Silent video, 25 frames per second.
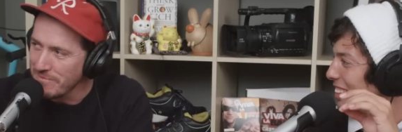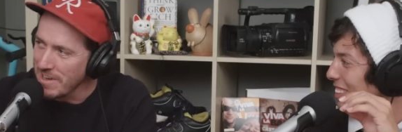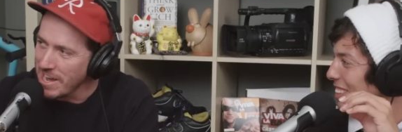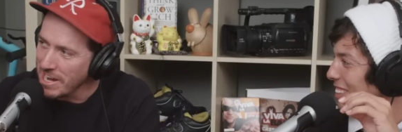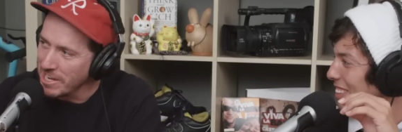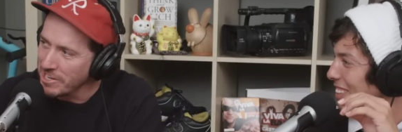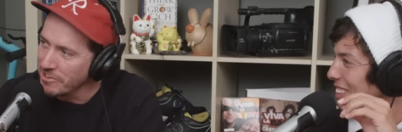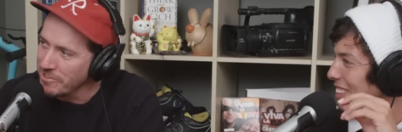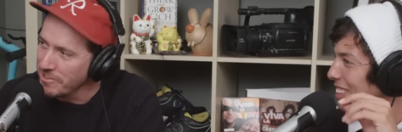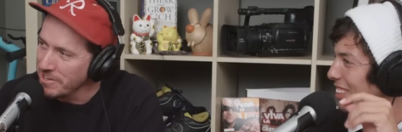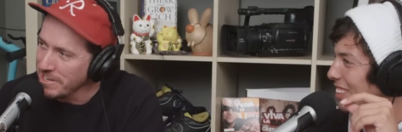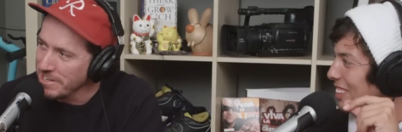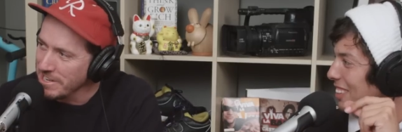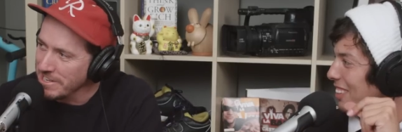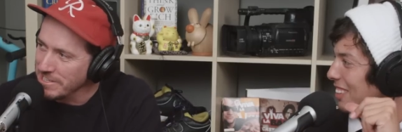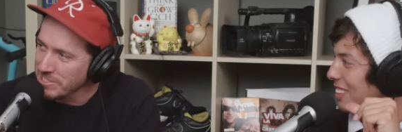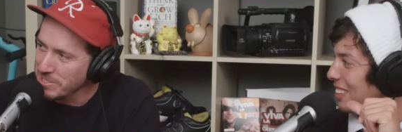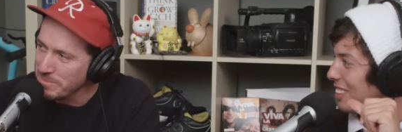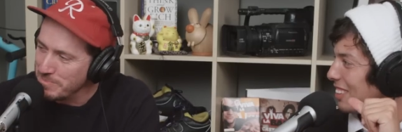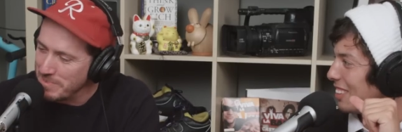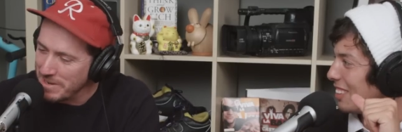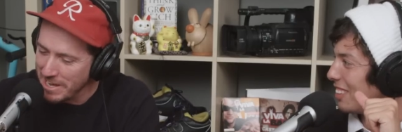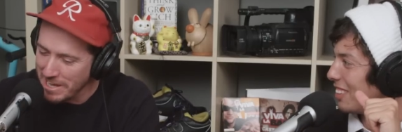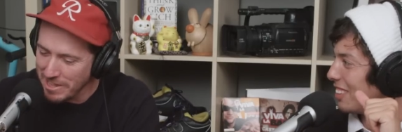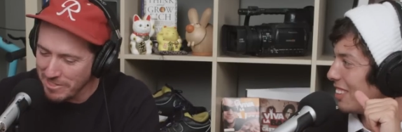Speaker 1: factory
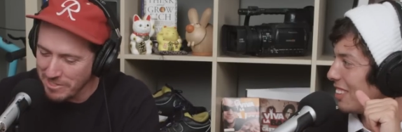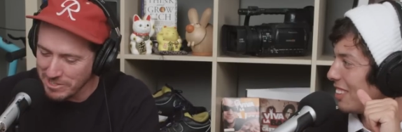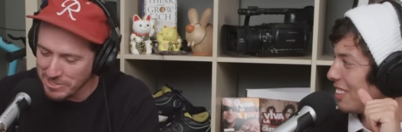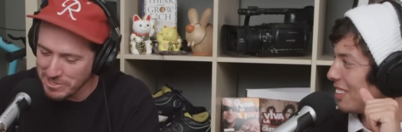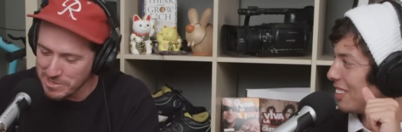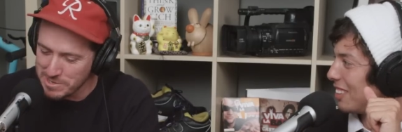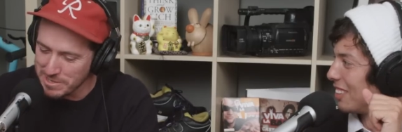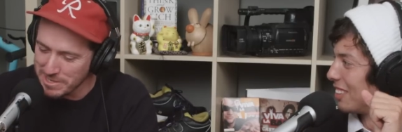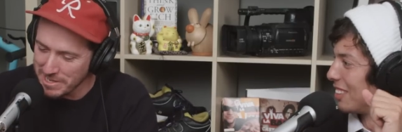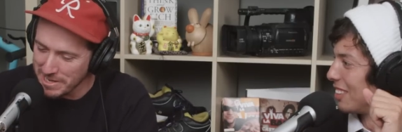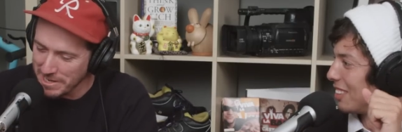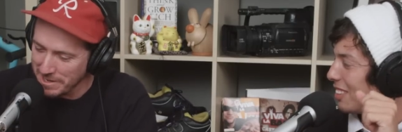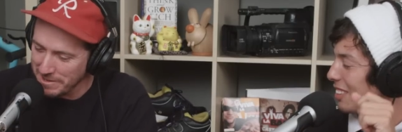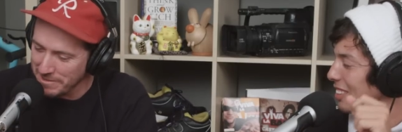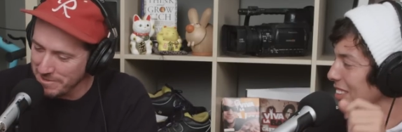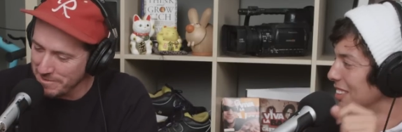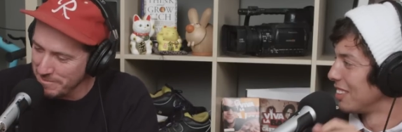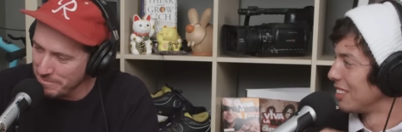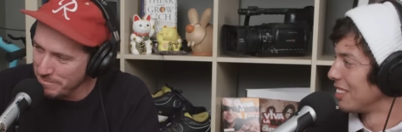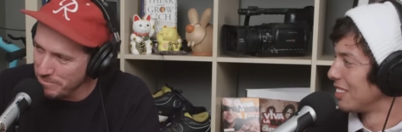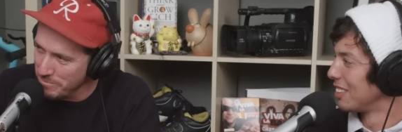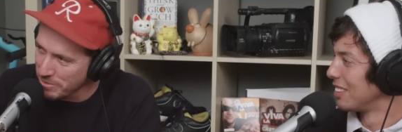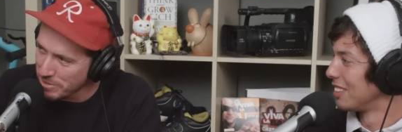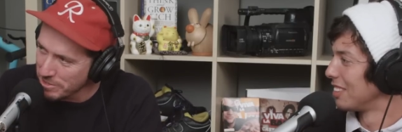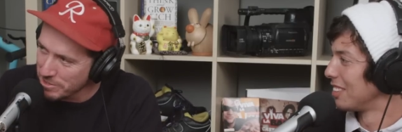in Japan that just
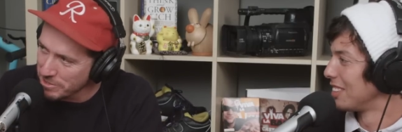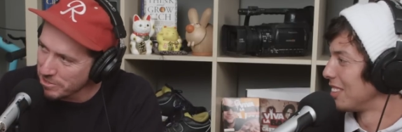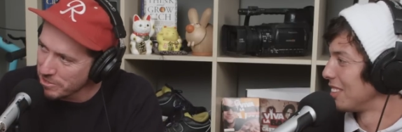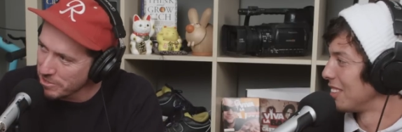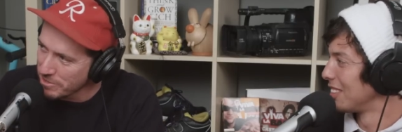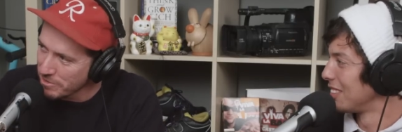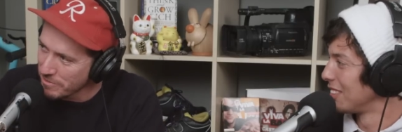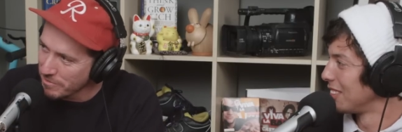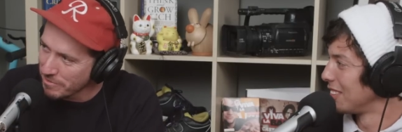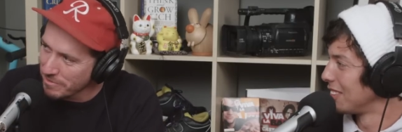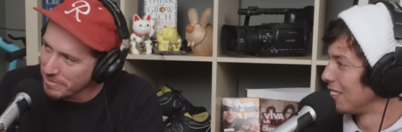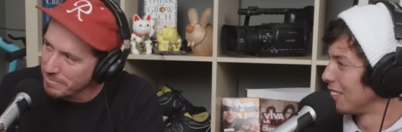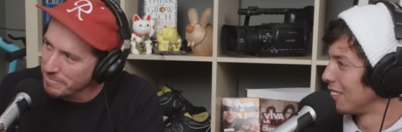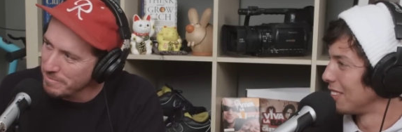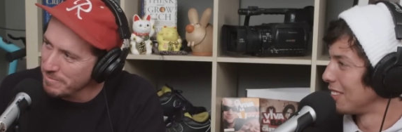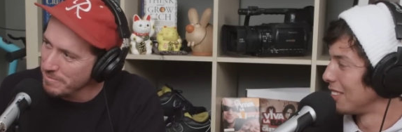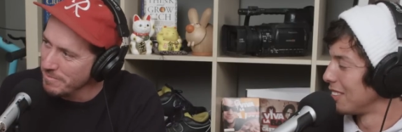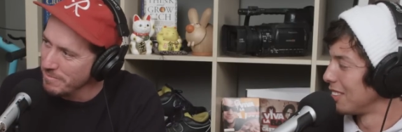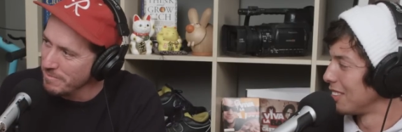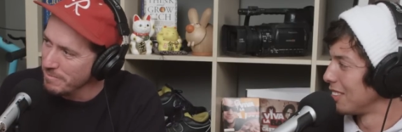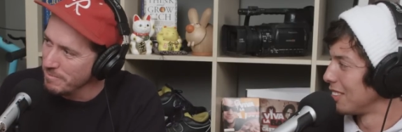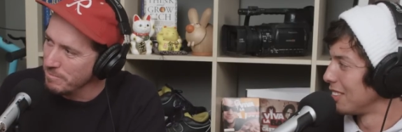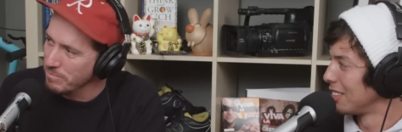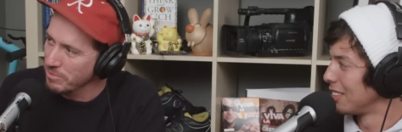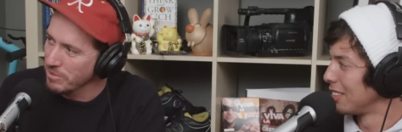like put little
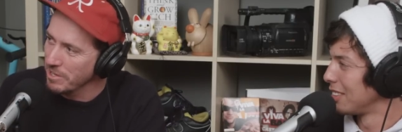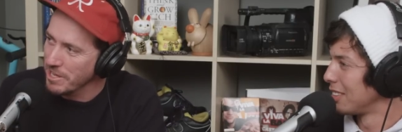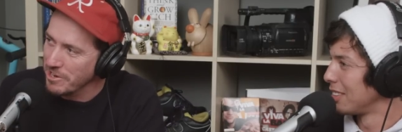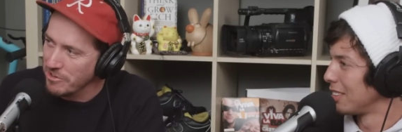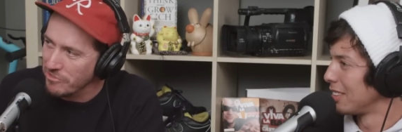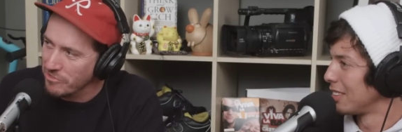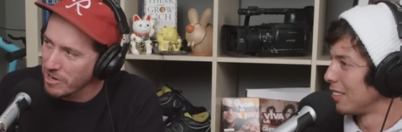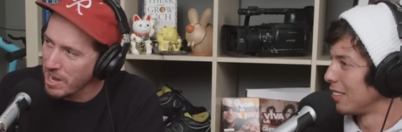blood